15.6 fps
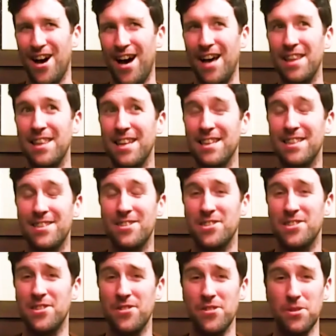think
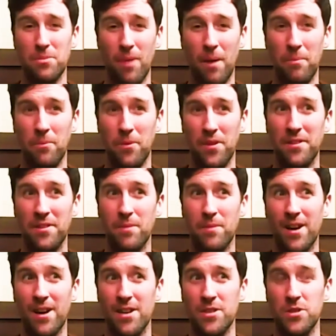there's a serious problem with it,
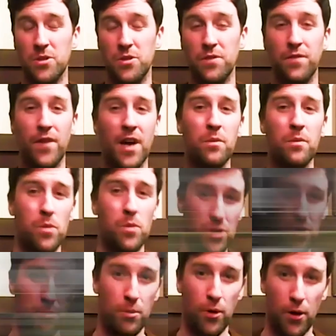because define
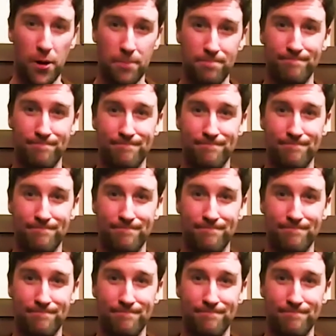worst book,